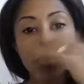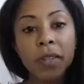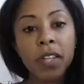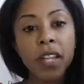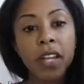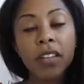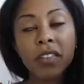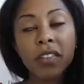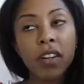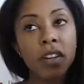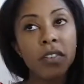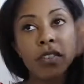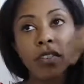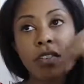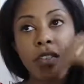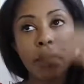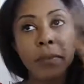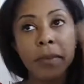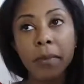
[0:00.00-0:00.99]
be like, girl, this
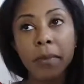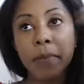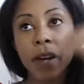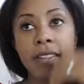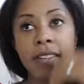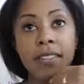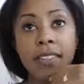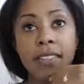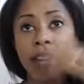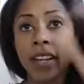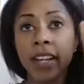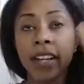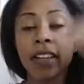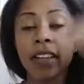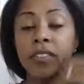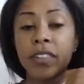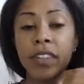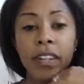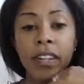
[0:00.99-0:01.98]
is gonna be the best thing,
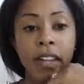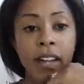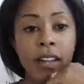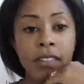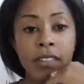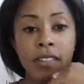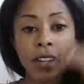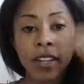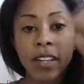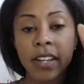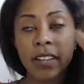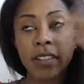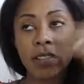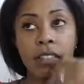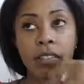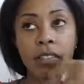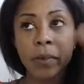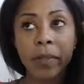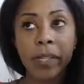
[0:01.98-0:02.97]
and you can cancel it
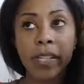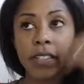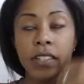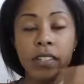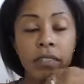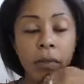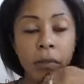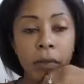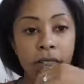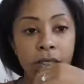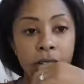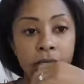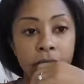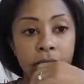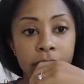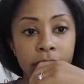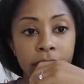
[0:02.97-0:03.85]
in 3 weeks if you want to.